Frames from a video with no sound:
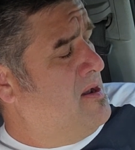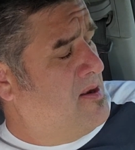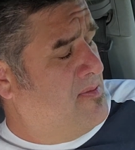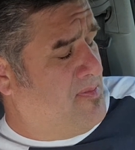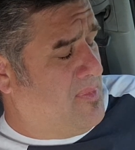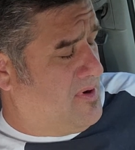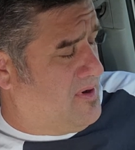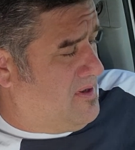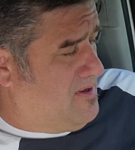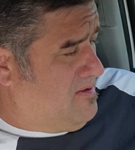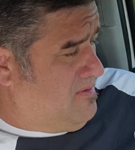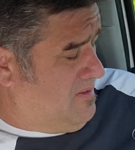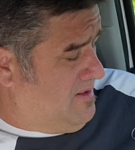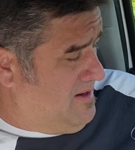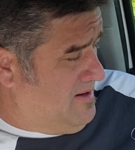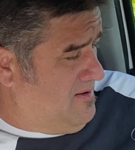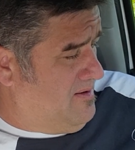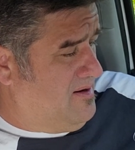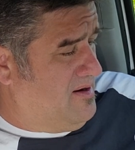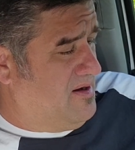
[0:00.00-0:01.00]
but
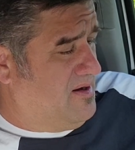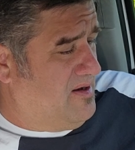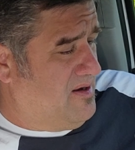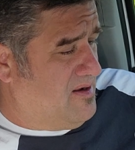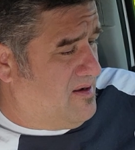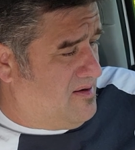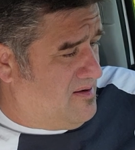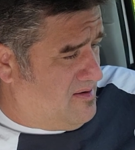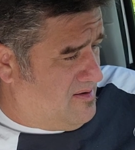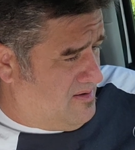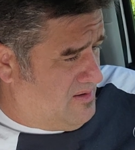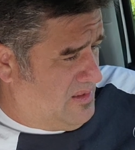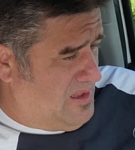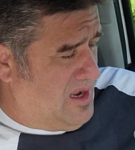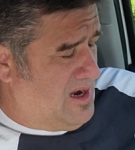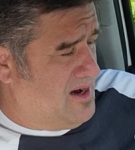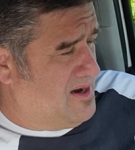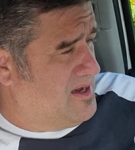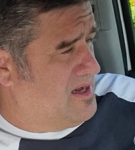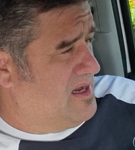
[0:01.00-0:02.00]
clearing,
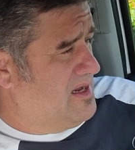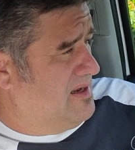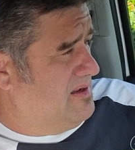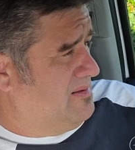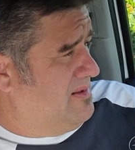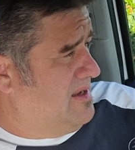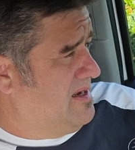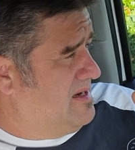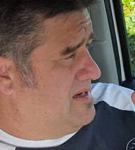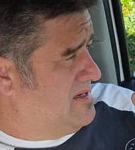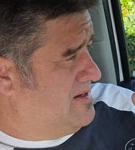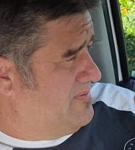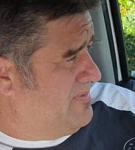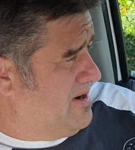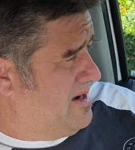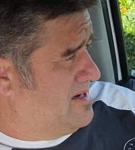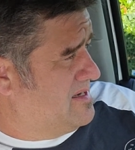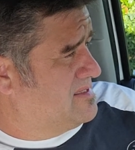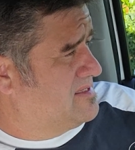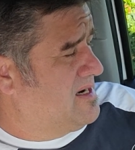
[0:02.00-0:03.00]
aligning, and laying
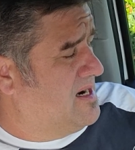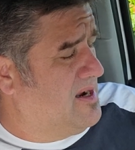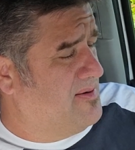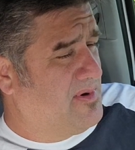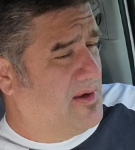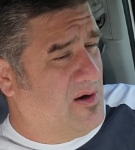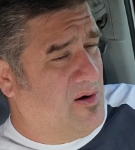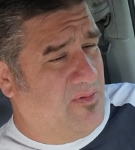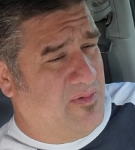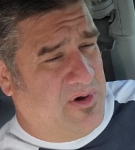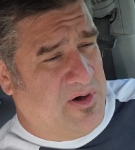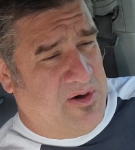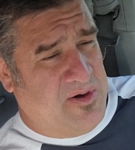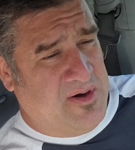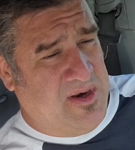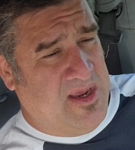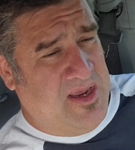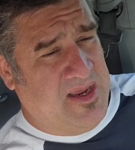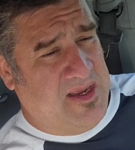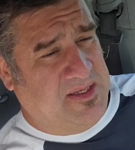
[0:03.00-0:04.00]
divine timing over your
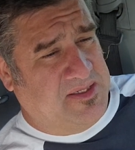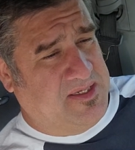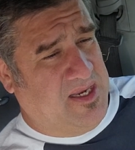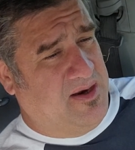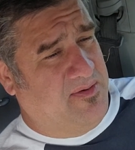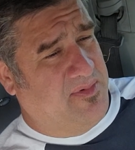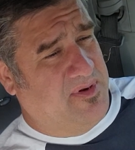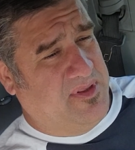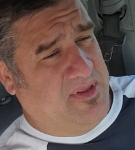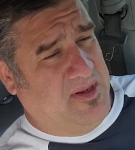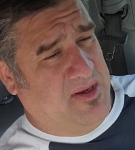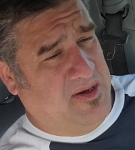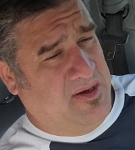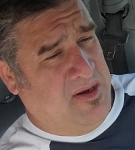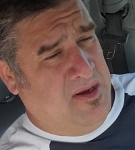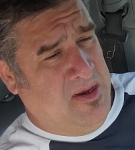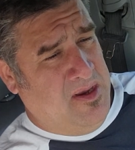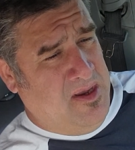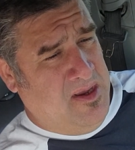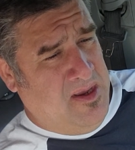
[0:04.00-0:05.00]
day is everything.
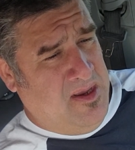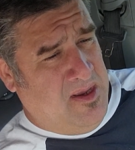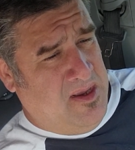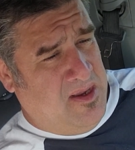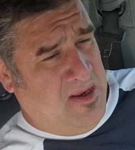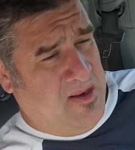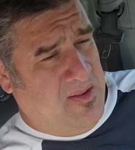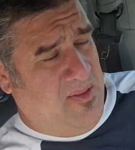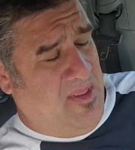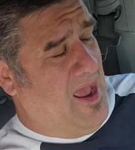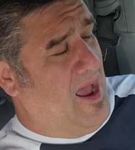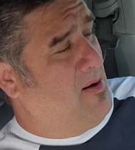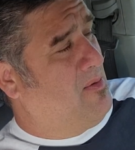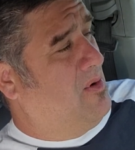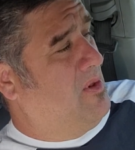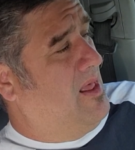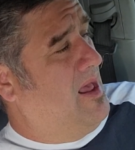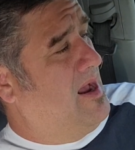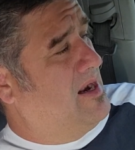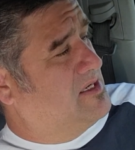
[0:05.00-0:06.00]
And that
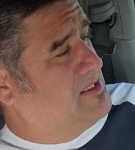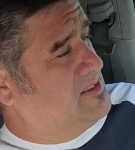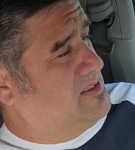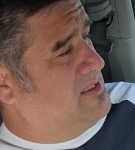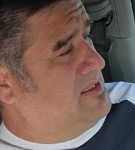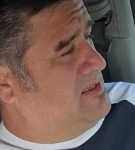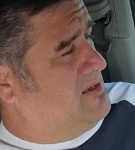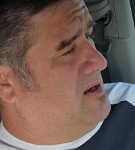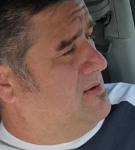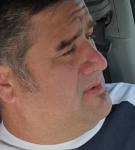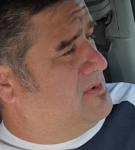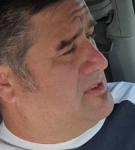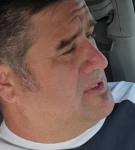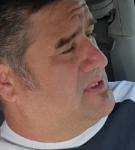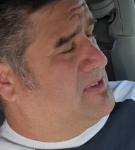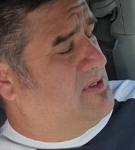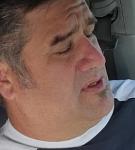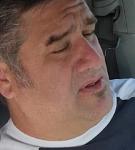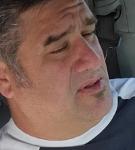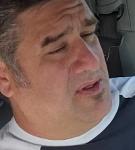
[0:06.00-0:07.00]
will actually, almost
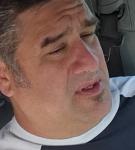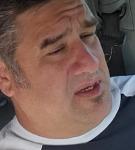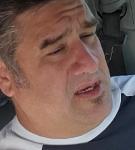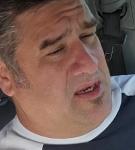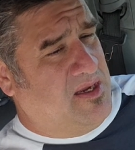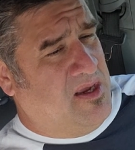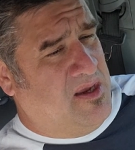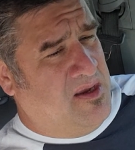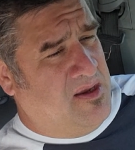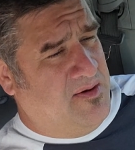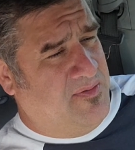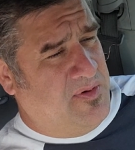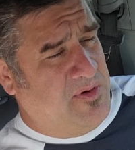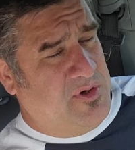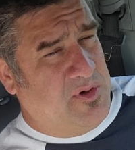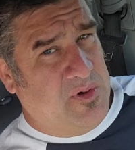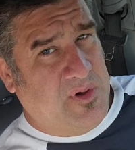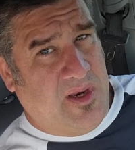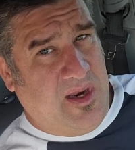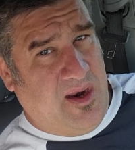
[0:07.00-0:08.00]
certainly, if you
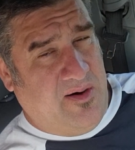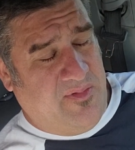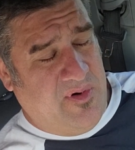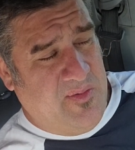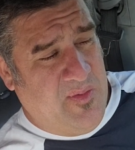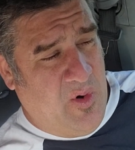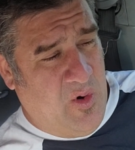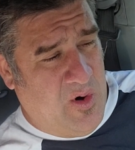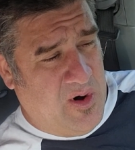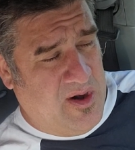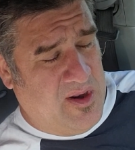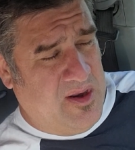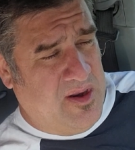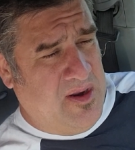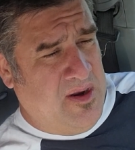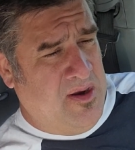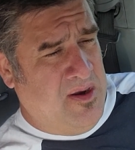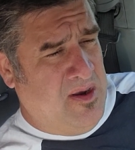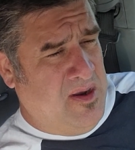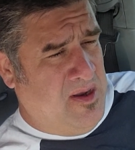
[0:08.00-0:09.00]
do it every
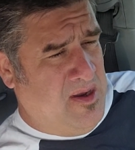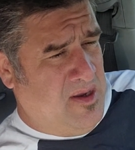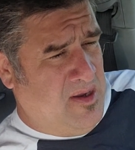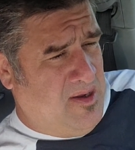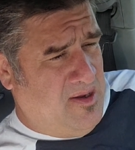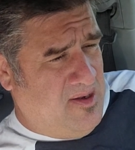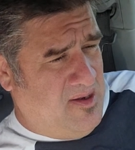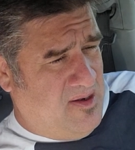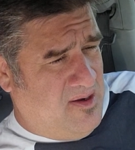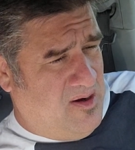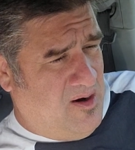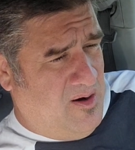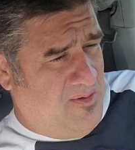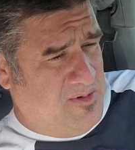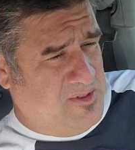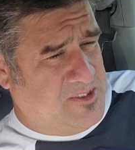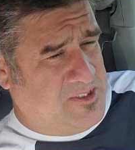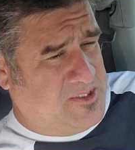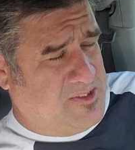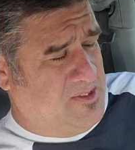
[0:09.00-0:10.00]
morning,
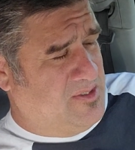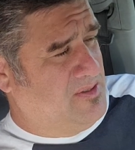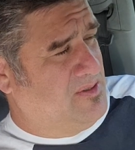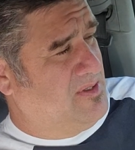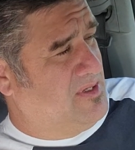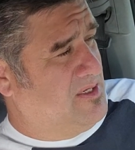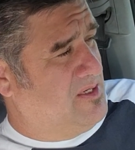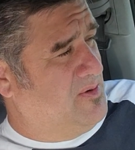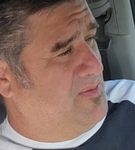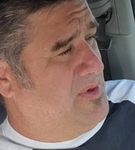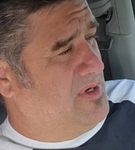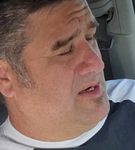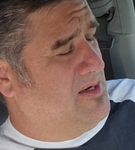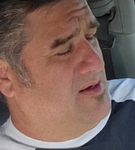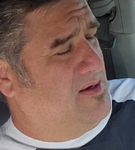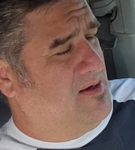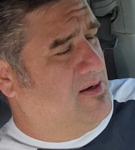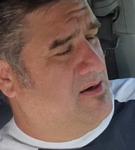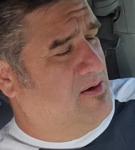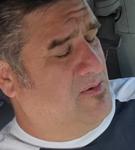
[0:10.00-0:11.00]
almost certainly you'll be
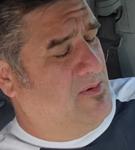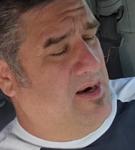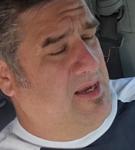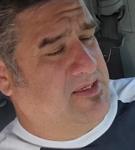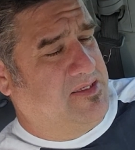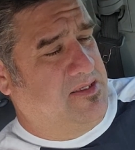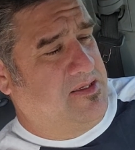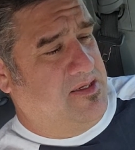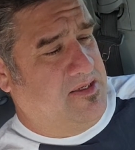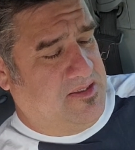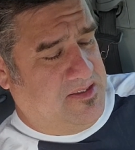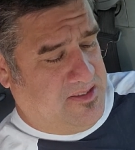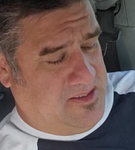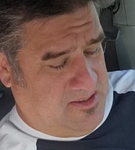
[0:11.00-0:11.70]
in a resonance